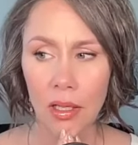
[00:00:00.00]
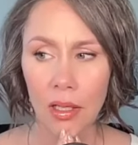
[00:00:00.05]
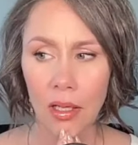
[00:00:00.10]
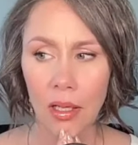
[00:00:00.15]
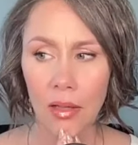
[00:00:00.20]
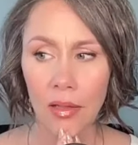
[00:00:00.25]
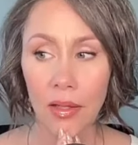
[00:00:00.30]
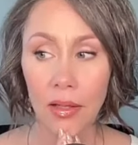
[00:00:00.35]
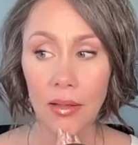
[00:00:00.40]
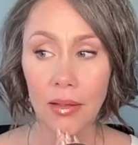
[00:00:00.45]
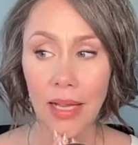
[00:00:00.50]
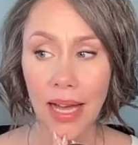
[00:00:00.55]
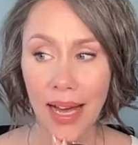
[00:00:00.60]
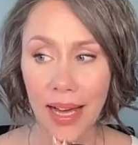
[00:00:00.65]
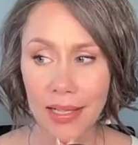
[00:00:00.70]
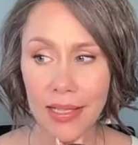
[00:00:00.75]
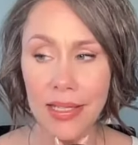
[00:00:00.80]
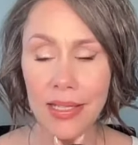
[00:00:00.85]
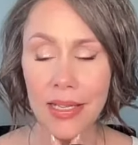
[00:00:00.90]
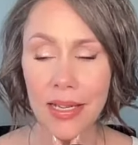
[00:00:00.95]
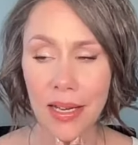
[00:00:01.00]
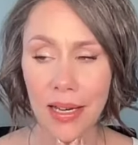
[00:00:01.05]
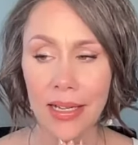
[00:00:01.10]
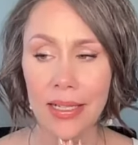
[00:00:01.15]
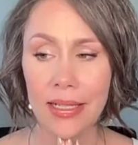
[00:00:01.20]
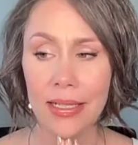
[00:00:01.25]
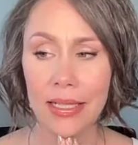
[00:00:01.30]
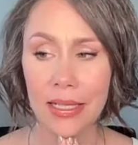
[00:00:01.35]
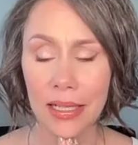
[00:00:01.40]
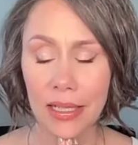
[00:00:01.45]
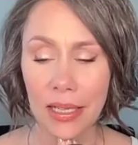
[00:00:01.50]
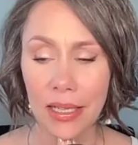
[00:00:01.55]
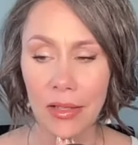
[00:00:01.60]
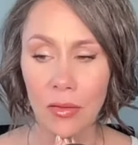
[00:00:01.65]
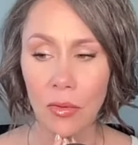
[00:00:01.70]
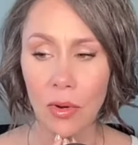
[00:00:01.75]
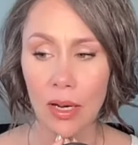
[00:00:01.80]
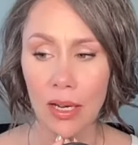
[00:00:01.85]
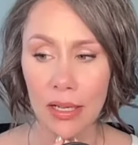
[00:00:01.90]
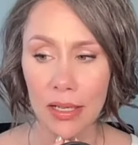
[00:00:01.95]
the last thing i did
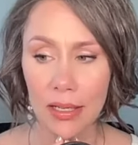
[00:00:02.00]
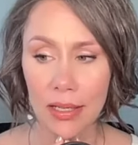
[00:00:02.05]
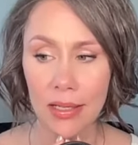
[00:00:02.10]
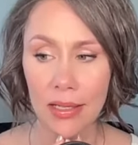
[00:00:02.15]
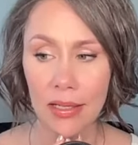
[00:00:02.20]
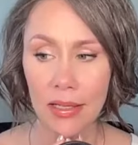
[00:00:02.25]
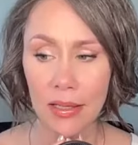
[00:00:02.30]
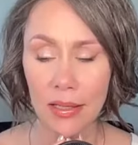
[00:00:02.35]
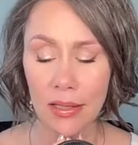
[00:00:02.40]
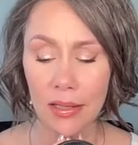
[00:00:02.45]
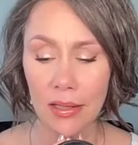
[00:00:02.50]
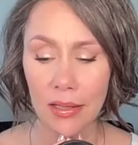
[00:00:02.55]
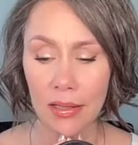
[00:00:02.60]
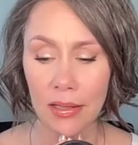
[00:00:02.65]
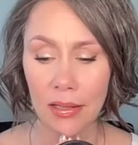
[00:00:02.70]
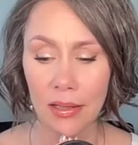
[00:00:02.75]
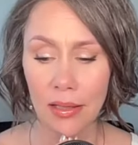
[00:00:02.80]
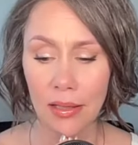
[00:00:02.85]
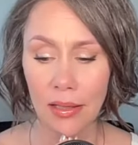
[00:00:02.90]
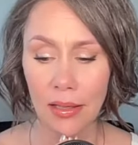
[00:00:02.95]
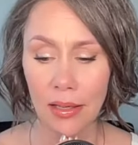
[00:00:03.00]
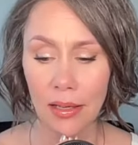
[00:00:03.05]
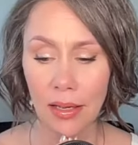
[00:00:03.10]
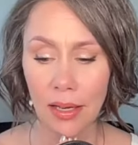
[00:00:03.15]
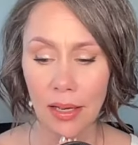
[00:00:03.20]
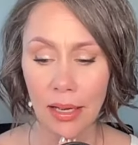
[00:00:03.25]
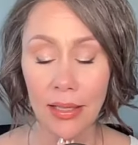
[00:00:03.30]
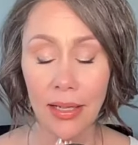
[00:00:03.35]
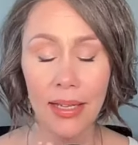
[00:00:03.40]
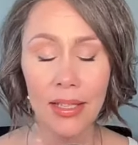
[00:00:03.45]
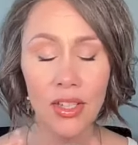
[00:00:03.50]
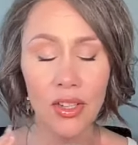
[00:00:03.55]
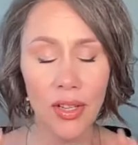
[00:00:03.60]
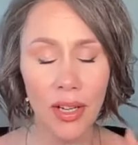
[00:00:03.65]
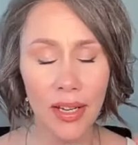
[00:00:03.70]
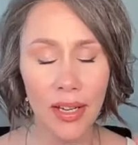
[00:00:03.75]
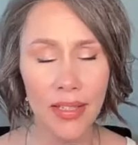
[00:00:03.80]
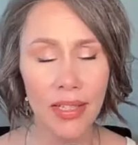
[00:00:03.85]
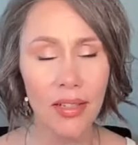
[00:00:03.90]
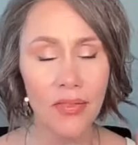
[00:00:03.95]
was and and you
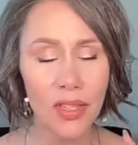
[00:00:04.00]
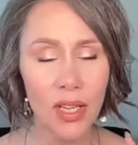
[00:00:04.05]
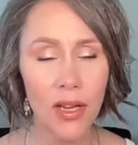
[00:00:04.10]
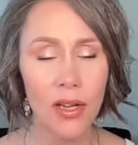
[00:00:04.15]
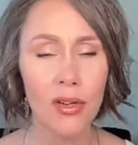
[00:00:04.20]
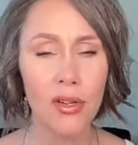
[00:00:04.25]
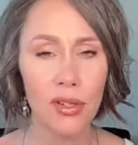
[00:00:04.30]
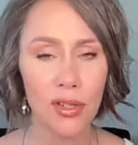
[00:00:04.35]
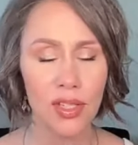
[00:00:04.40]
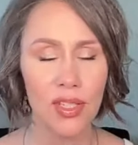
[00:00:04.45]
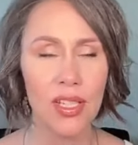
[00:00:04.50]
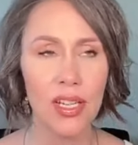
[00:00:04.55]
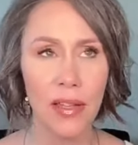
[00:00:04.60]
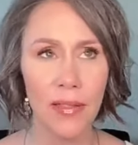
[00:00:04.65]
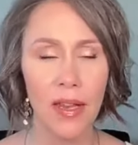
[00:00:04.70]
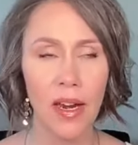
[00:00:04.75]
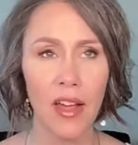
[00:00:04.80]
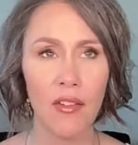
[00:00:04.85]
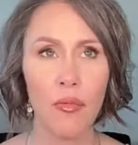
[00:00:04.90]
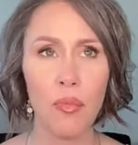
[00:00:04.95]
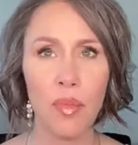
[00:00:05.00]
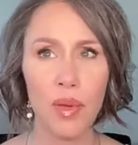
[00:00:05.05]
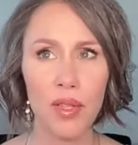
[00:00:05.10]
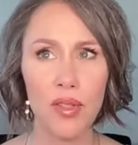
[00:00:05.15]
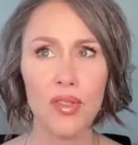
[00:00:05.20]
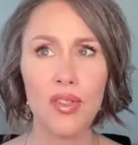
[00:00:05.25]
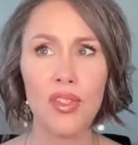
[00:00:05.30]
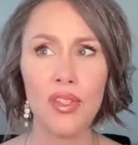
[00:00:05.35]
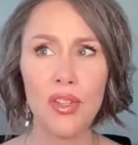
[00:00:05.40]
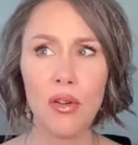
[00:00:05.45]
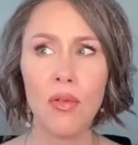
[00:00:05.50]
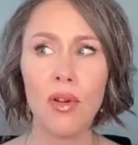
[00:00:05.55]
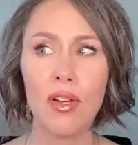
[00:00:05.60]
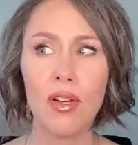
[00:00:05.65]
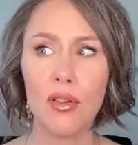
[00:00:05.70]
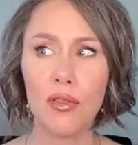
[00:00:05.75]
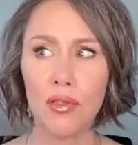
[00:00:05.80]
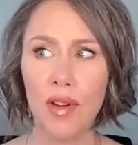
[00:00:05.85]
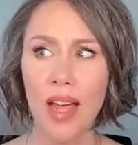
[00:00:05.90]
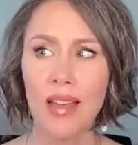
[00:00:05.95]
guys have to understand that i've been so
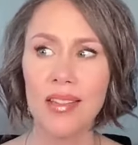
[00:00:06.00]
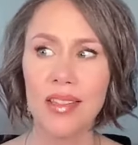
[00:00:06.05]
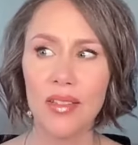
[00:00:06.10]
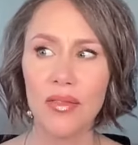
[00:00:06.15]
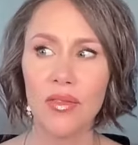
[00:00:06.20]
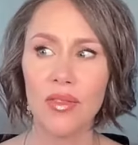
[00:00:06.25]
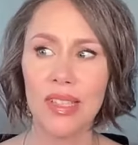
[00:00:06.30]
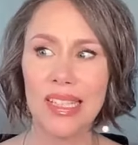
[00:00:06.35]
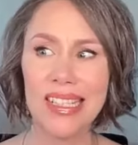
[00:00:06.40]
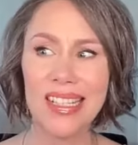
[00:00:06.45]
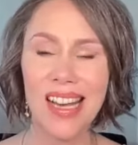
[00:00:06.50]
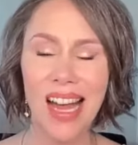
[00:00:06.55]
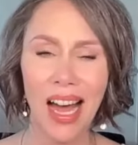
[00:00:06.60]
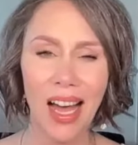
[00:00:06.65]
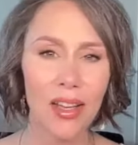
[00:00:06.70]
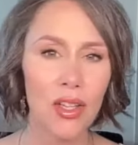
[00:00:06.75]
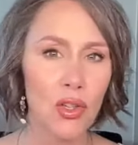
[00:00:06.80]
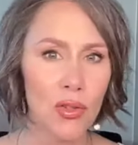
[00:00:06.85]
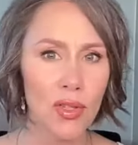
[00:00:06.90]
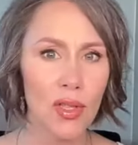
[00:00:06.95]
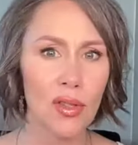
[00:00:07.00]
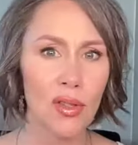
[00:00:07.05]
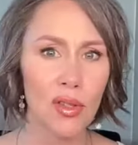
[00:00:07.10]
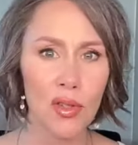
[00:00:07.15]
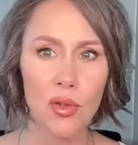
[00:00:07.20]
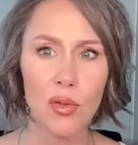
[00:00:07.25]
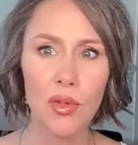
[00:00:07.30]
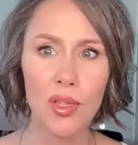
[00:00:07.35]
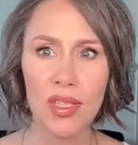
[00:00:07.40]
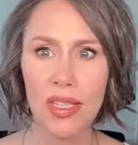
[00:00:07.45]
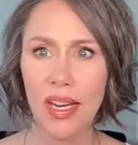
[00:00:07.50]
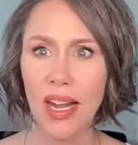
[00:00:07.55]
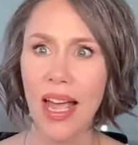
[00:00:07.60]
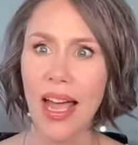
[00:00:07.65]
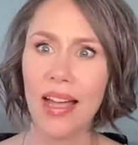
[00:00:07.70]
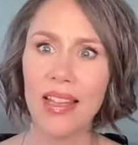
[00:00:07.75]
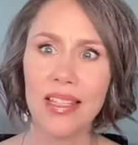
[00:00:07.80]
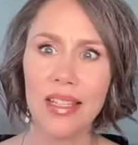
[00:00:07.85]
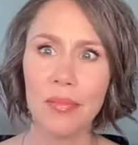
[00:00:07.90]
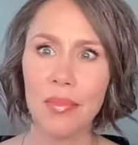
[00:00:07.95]
aggressively not using the tools that i
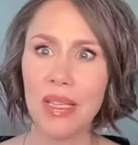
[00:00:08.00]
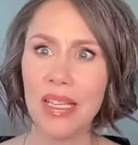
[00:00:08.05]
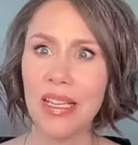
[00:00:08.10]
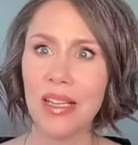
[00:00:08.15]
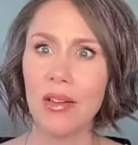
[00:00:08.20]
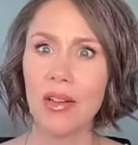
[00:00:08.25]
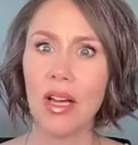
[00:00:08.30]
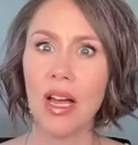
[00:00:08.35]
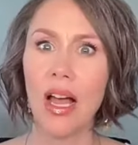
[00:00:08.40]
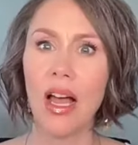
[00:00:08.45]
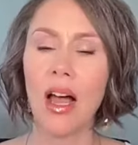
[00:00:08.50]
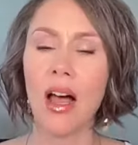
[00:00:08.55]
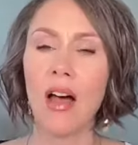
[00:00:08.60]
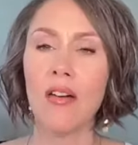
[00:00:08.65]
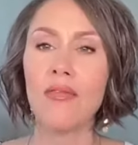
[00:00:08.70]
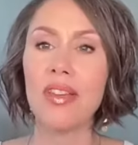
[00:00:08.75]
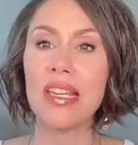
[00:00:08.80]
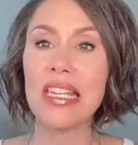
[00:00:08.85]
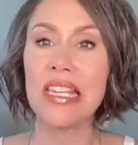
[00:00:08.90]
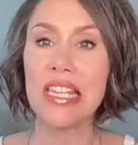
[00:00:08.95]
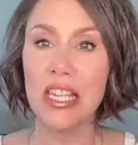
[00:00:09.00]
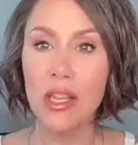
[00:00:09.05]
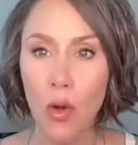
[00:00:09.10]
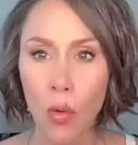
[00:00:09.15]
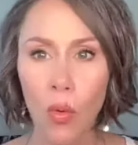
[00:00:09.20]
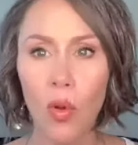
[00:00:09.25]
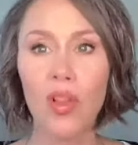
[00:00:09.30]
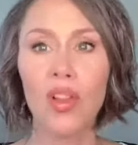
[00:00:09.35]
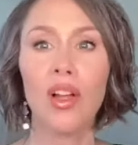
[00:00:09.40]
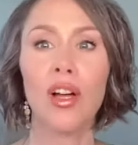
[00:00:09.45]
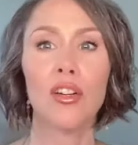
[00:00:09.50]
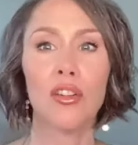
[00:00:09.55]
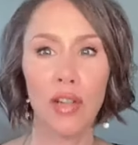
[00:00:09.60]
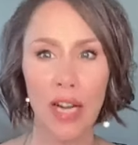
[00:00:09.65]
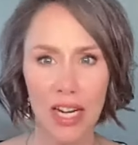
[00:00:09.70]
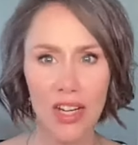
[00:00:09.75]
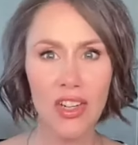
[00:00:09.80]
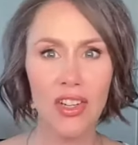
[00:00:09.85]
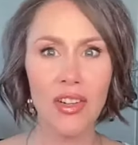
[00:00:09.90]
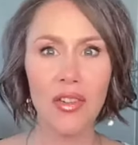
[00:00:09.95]
had to be of equal
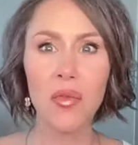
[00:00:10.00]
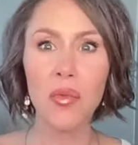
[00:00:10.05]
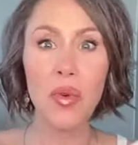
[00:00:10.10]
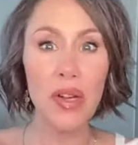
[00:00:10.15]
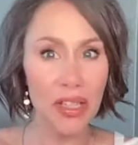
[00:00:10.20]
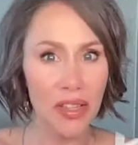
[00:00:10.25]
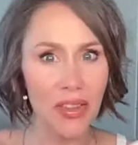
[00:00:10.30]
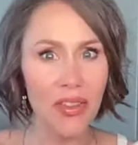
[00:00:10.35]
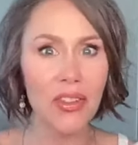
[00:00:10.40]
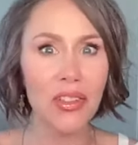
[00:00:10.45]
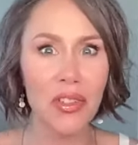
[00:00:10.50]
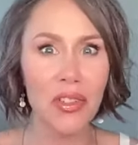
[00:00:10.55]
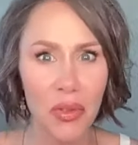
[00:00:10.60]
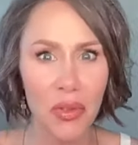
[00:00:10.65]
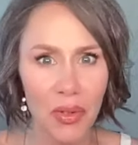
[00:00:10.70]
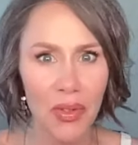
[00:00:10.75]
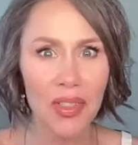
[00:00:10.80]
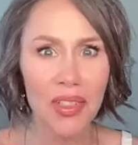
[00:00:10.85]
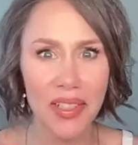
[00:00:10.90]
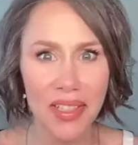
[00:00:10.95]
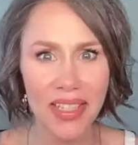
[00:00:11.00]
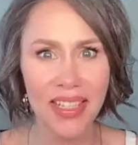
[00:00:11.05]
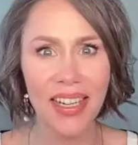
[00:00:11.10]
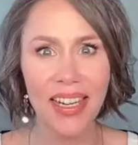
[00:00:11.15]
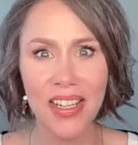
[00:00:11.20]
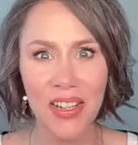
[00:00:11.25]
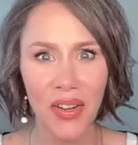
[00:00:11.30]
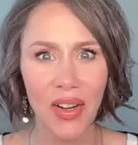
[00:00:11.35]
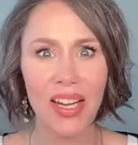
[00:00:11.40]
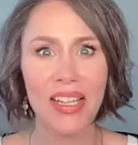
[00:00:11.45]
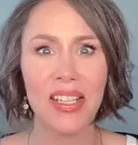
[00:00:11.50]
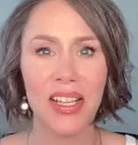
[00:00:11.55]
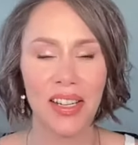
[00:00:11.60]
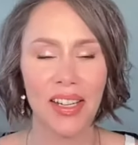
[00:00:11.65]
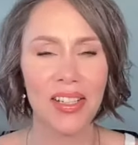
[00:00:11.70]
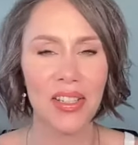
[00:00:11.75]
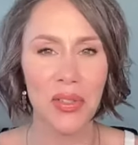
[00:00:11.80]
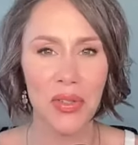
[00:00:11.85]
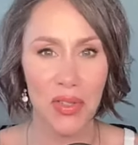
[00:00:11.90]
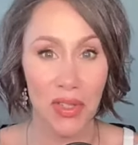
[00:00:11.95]
aggression with the tools and i know I, ta- I
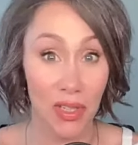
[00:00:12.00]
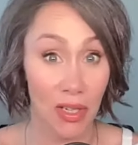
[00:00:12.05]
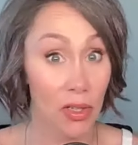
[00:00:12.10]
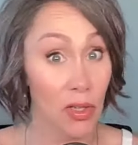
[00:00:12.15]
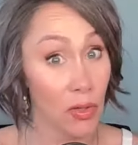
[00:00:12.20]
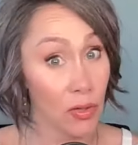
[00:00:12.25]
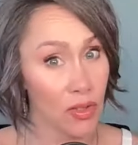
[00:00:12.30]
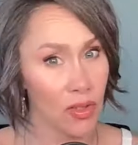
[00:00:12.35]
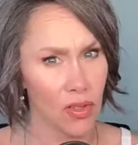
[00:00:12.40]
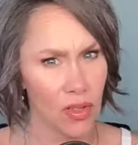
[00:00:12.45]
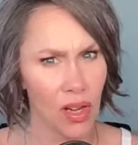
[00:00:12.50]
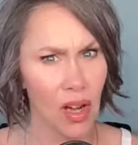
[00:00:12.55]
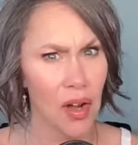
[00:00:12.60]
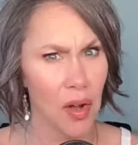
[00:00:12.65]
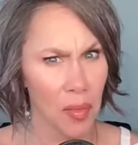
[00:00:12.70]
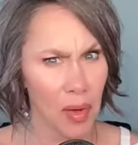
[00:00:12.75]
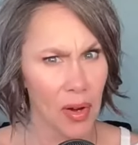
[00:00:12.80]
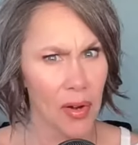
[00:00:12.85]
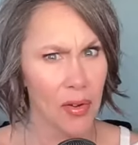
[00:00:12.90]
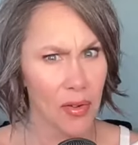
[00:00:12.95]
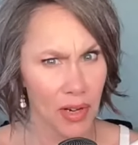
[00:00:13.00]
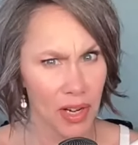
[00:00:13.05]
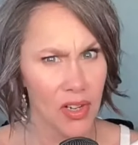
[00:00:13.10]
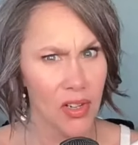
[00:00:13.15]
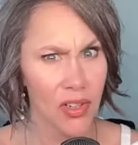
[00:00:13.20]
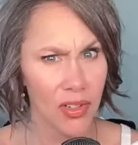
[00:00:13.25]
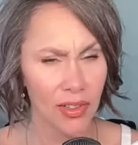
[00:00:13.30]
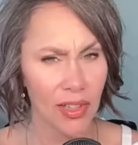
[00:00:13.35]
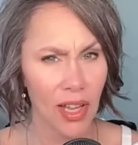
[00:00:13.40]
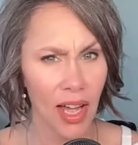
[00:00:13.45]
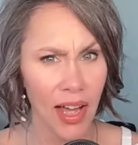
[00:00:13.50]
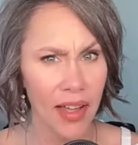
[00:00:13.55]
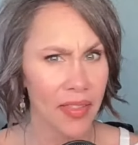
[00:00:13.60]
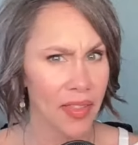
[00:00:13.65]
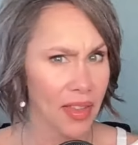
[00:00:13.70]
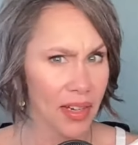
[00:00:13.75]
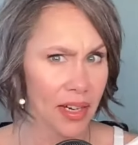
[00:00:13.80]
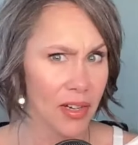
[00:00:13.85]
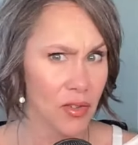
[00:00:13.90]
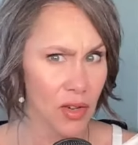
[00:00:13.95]
used to, i used to talk about aggression a lot and
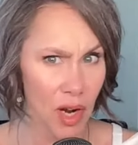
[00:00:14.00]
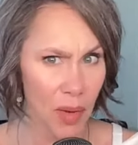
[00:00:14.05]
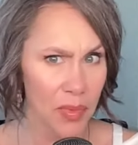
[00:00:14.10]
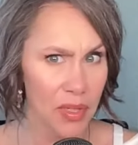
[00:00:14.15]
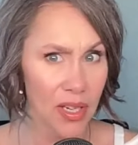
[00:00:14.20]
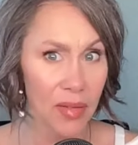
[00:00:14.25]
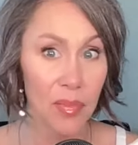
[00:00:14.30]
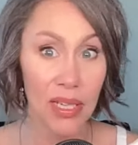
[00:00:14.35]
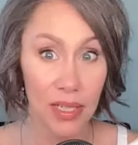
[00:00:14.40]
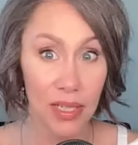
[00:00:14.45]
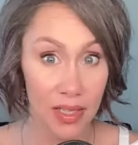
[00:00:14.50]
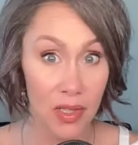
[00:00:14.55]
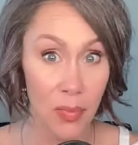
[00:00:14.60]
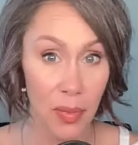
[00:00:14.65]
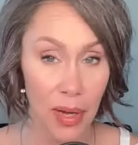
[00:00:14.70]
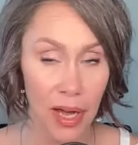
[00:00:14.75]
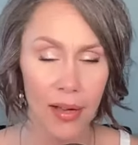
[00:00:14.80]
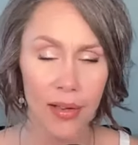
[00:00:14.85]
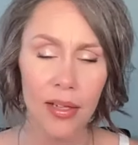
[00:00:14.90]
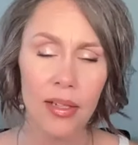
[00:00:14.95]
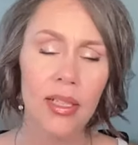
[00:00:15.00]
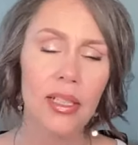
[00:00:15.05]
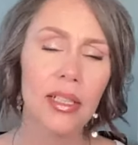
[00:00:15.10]
then i dropped it but it's back